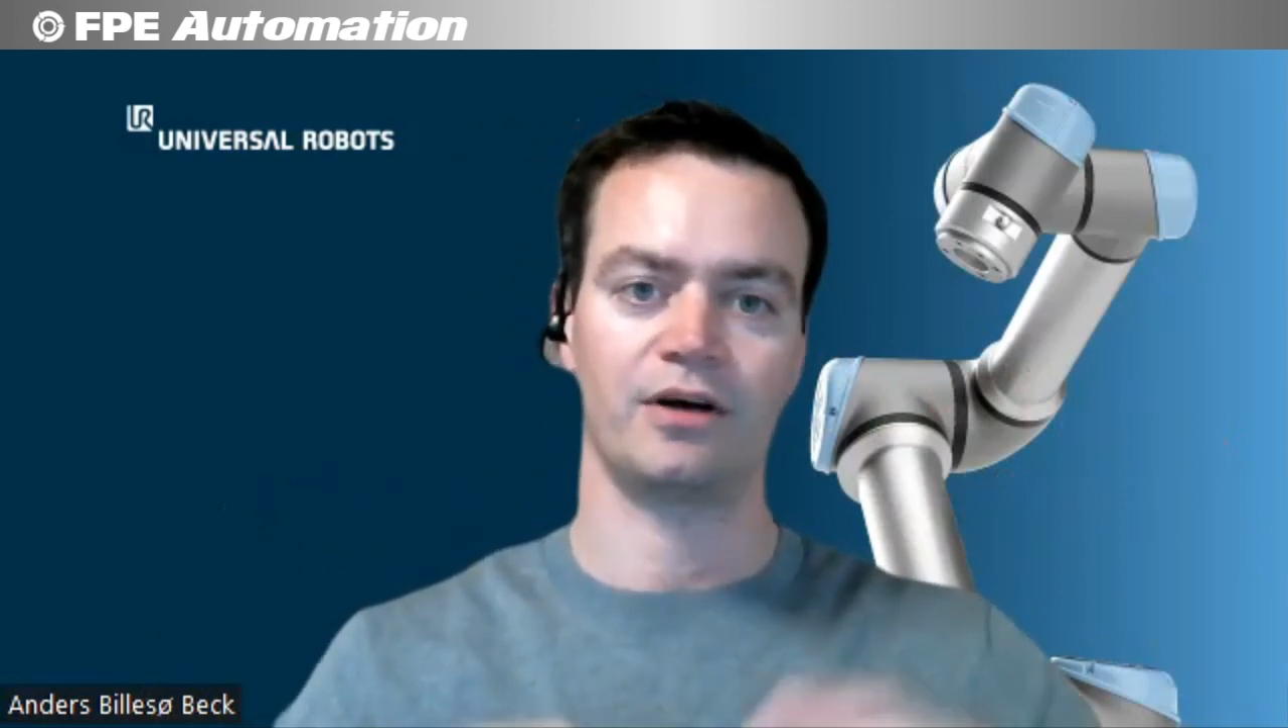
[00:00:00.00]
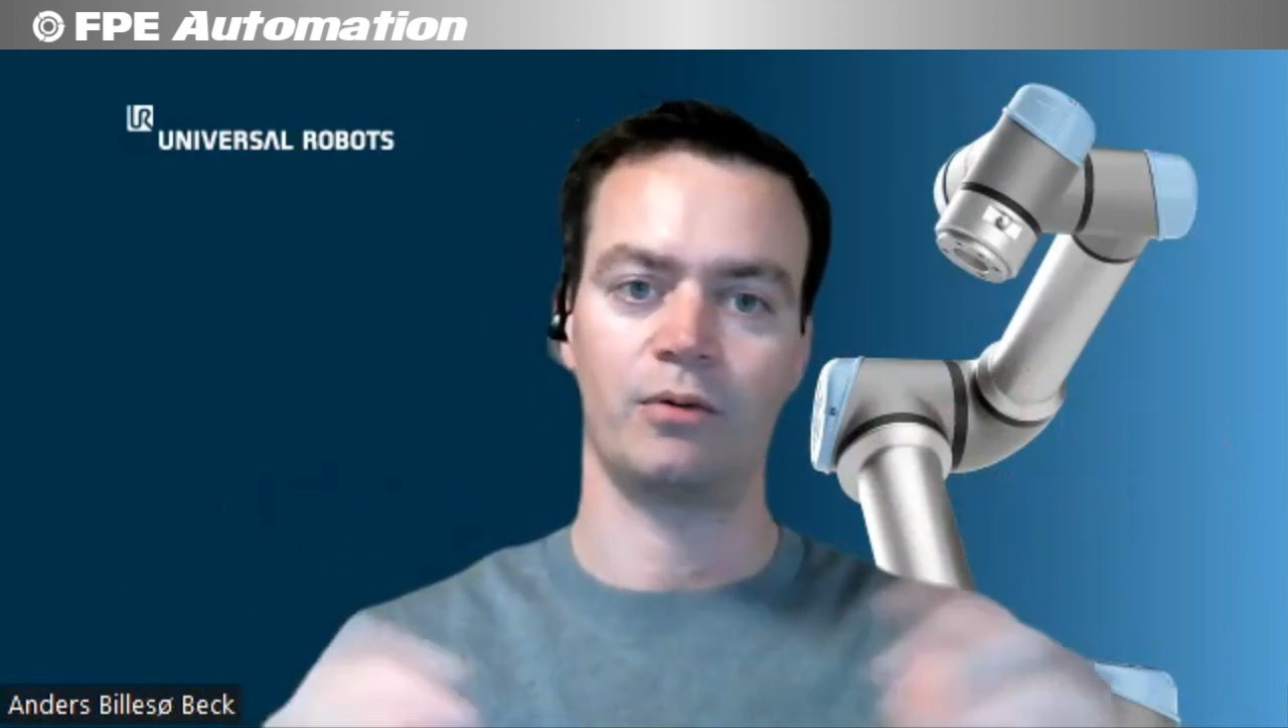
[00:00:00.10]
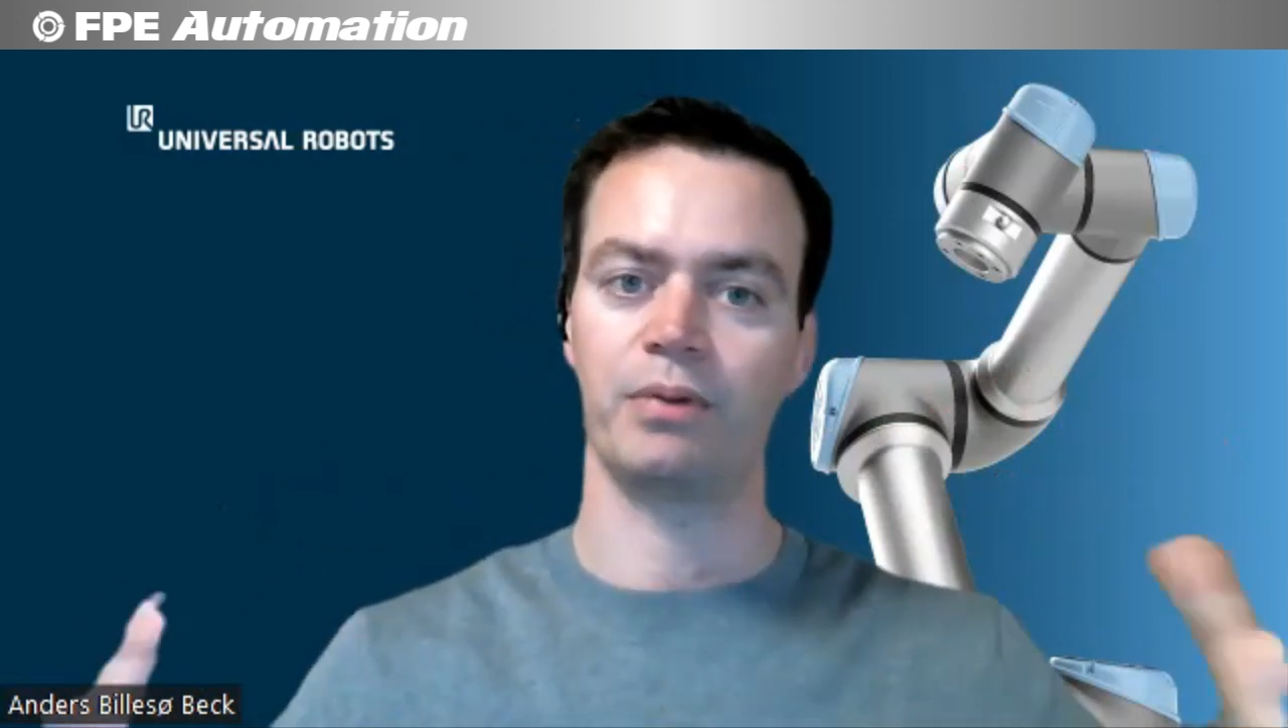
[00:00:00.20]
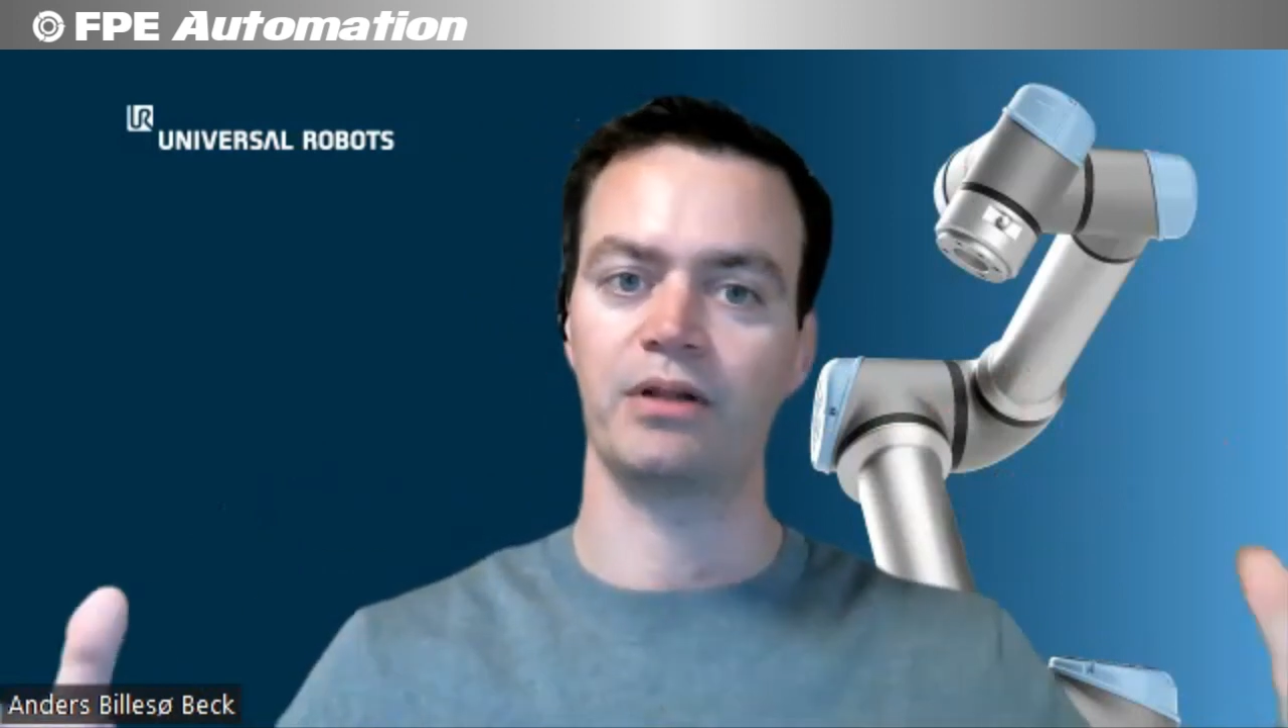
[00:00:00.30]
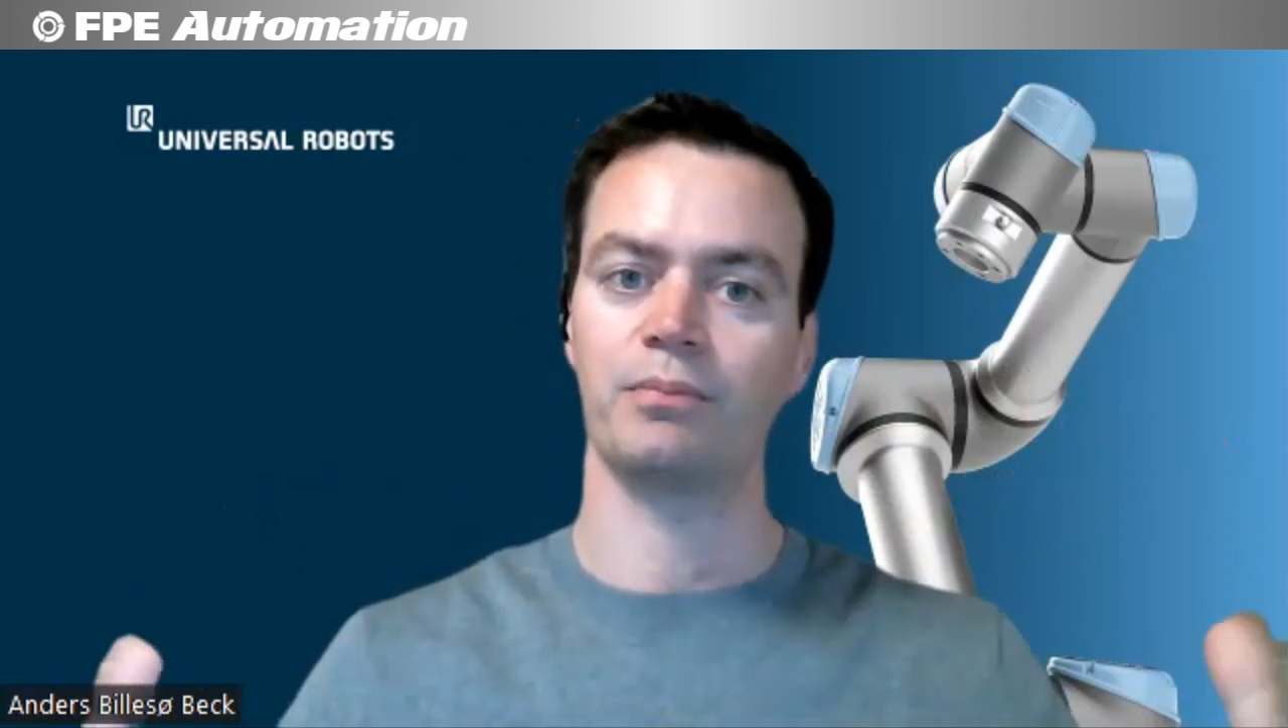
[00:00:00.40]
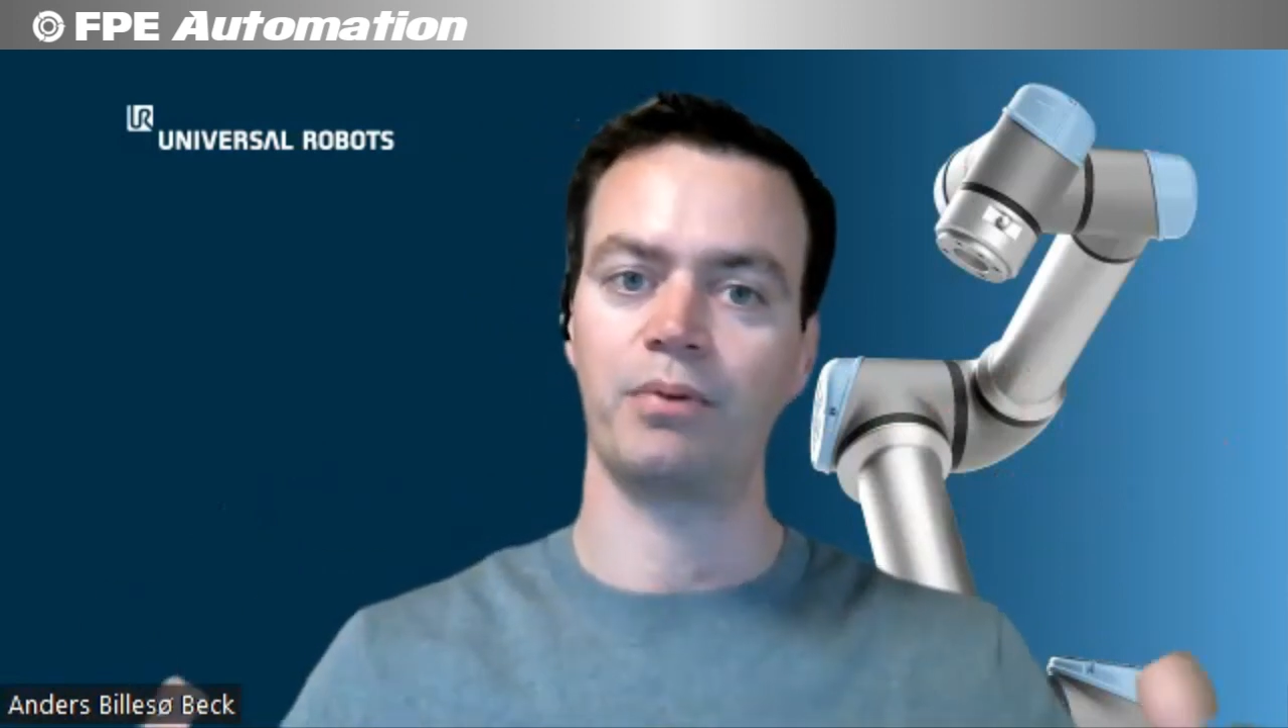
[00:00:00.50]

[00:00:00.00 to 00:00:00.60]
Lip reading: how big the